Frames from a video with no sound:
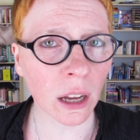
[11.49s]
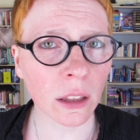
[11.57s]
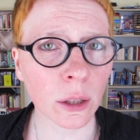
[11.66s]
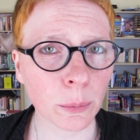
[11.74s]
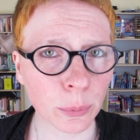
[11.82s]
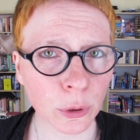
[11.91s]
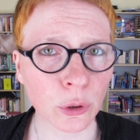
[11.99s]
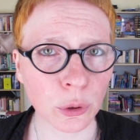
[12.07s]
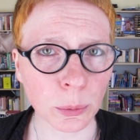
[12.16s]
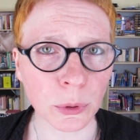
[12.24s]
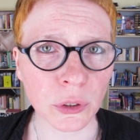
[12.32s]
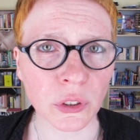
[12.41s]
other
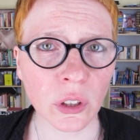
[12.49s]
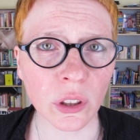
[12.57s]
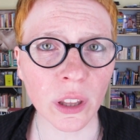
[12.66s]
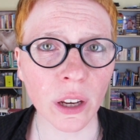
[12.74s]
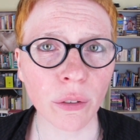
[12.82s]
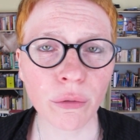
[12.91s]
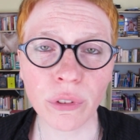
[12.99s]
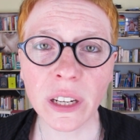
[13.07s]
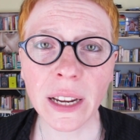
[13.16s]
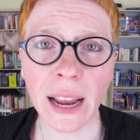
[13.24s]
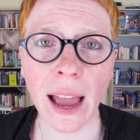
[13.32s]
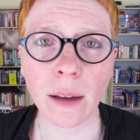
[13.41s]
booktubers on their
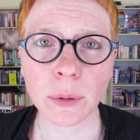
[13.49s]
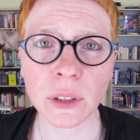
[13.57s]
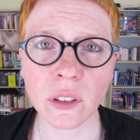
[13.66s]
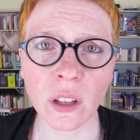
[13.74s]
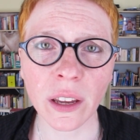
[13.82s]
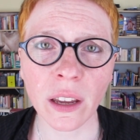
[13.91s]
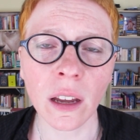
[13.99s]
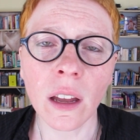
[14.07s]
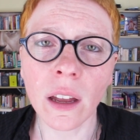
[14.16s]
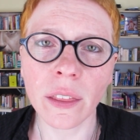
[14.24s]
reading habits, like